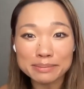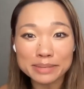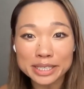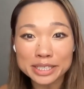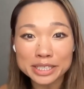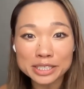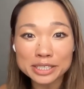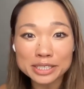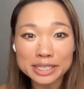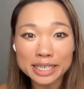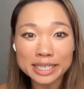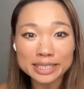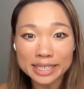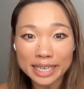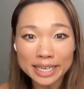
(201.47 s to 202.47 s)
Like, he could
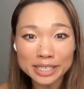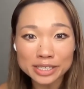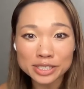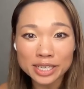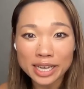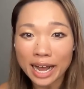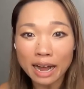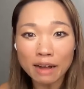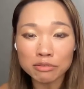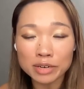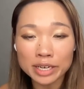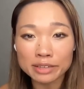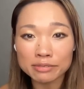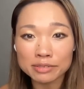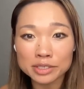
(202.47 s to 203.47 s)
get yanked
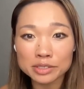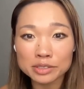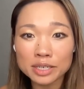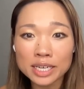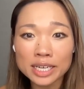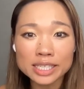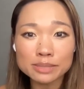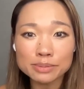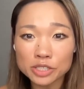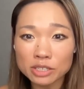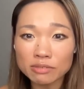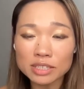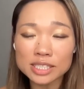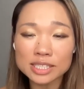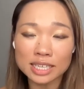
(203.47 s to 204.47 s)
halfway through, especially
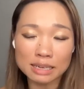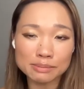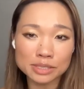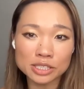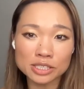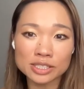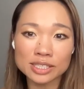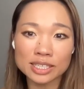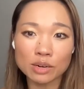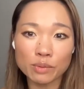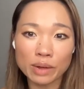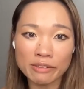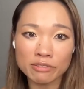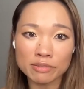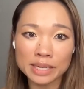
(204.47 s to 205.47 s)
if this game starts to get
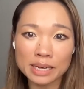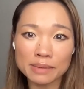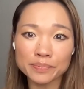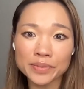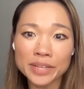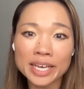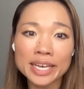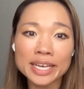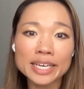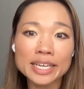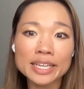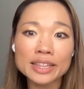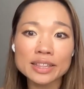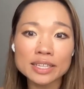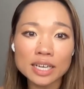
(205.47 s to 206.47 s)
away from them.
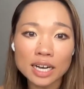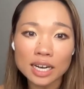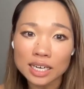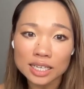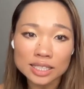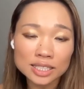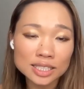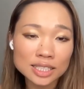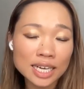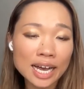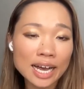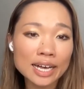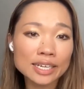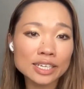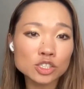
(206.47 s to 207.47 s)
Uh, he
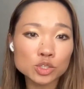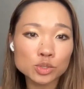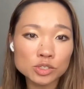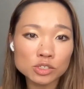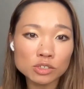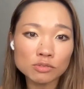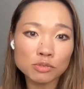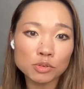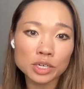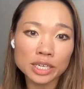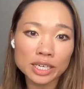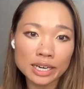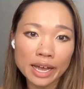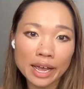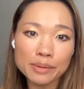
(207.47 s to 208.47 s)
had two hundred
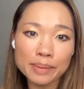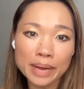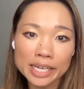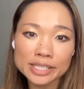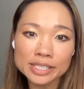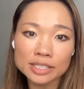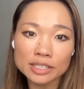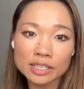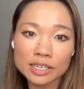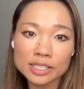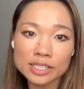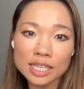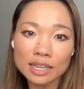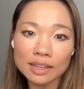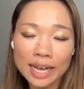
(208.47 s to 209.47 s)
forty-nine passing
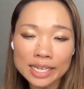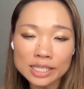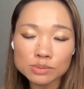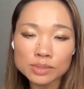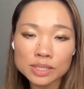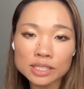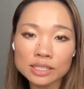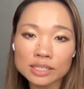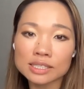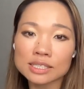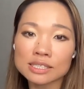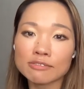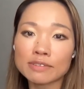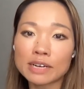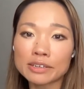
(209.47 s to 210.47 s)
yards last week against
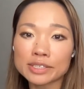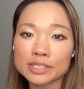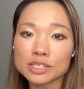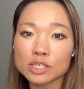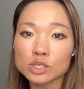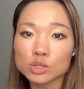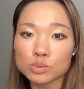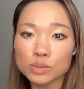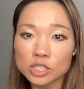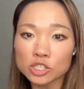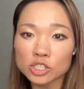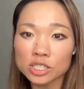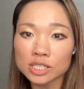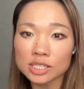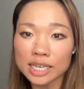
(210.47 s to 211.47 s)
the Falcons' Swiss
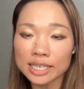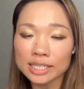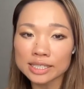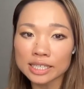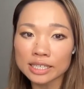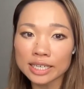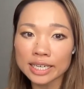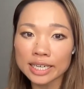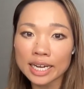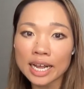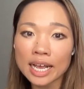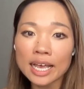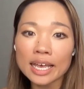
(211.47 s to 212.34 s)
cheese secondary.